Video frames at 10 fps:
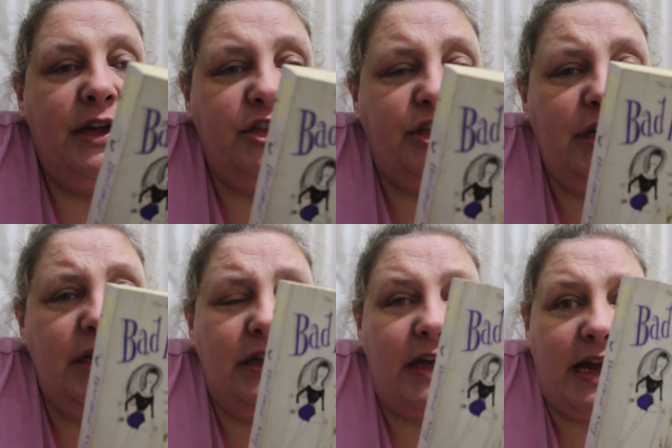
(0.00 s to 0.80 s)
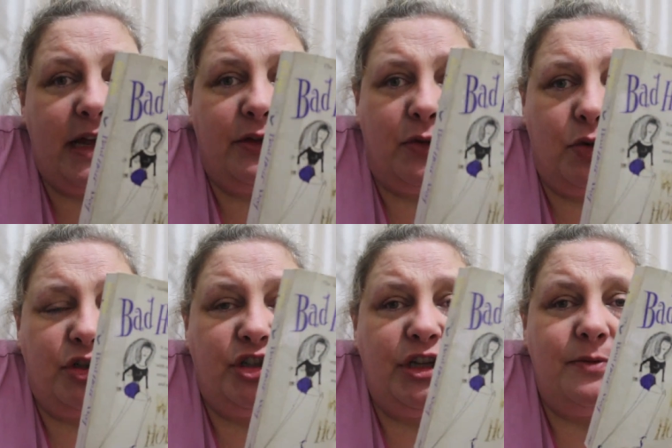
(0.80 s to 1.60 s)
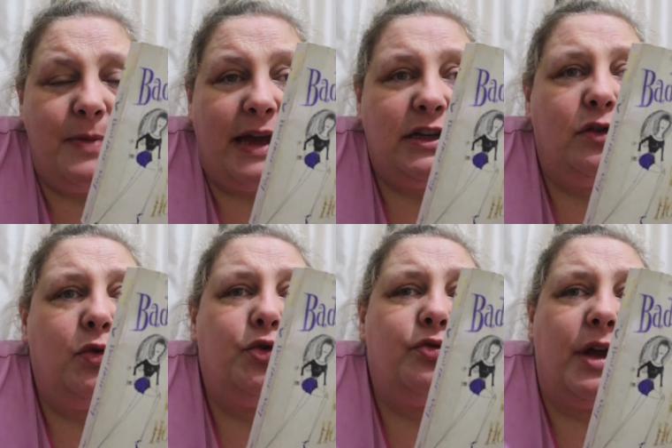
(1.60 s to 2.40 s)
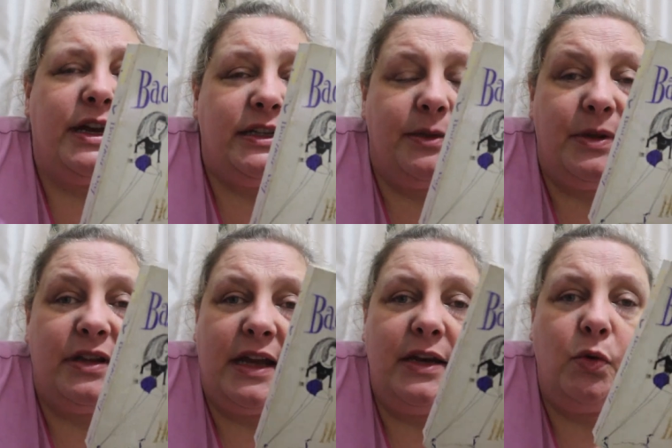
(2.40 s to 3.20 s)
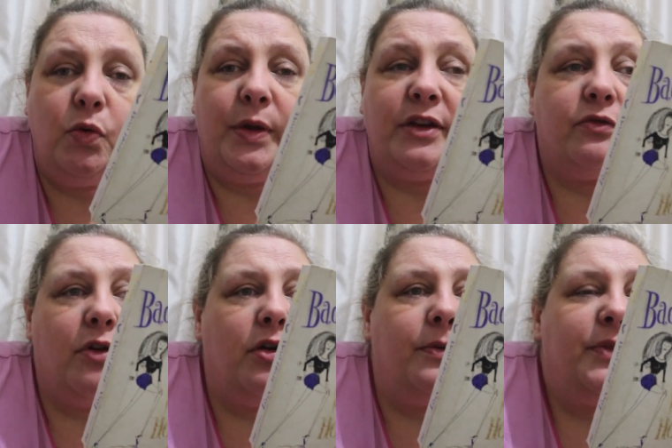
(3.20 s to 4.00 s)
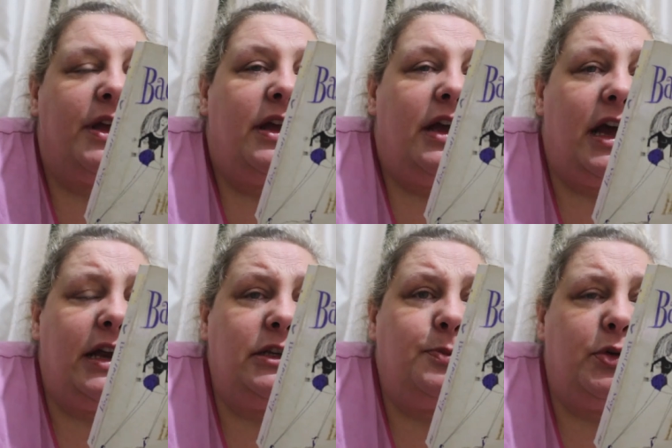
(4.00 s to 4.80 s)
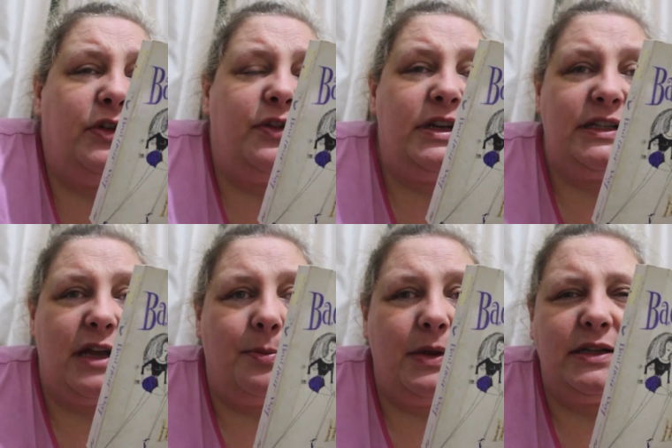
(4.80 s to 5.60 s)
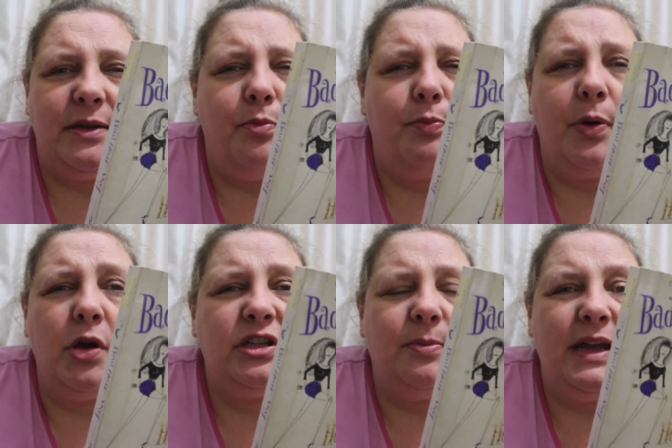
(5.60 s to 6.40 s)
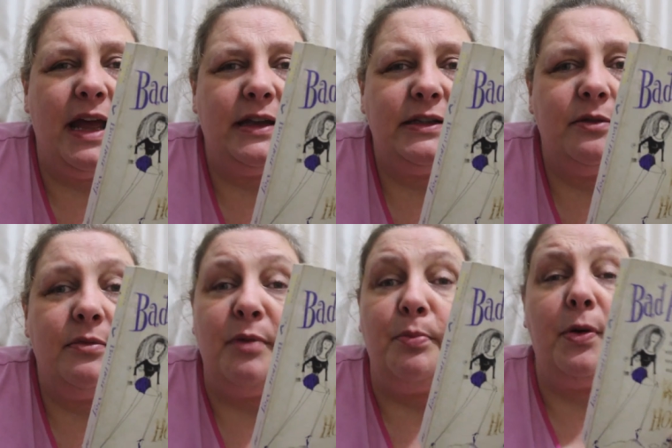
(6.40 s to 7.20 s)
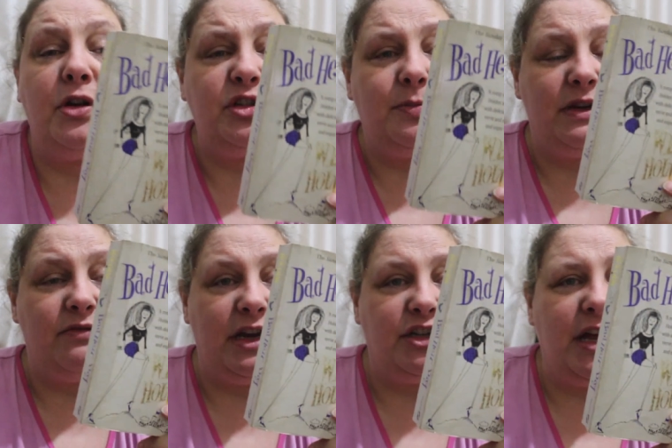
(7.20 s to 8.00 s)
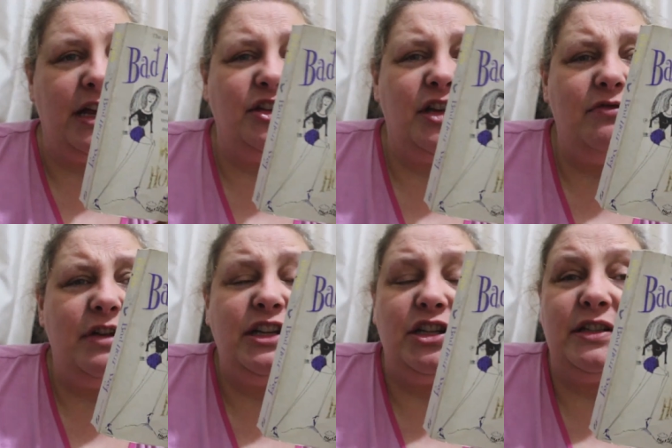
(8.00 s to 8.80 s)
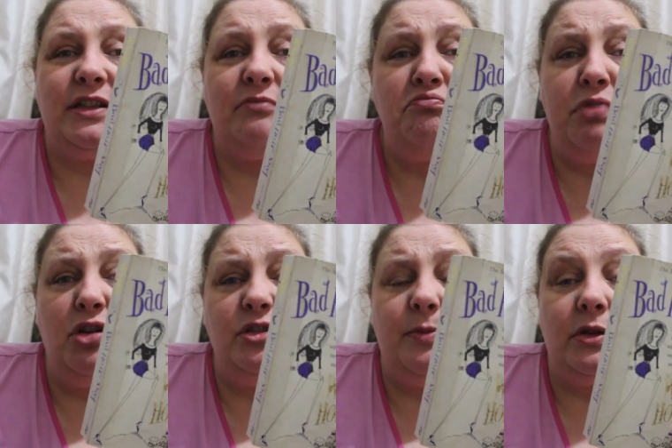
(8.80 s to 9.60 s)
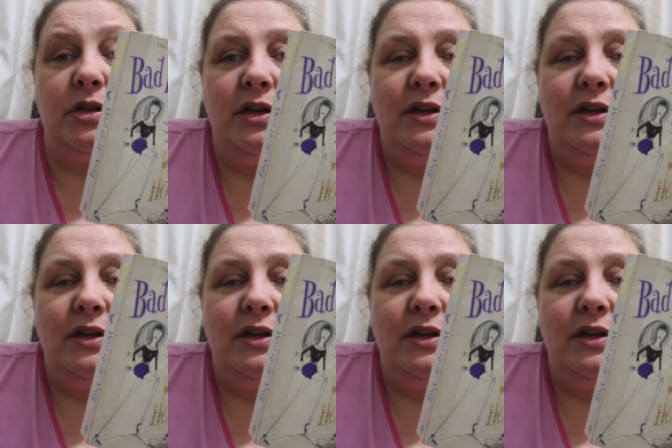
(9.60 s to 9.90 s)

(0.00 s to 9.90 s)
She thought she'd met Lord Right, but then it all went wrong. Anna's boyfriend Seb is impossibly handsome, impossibly rich, and generally just impossible.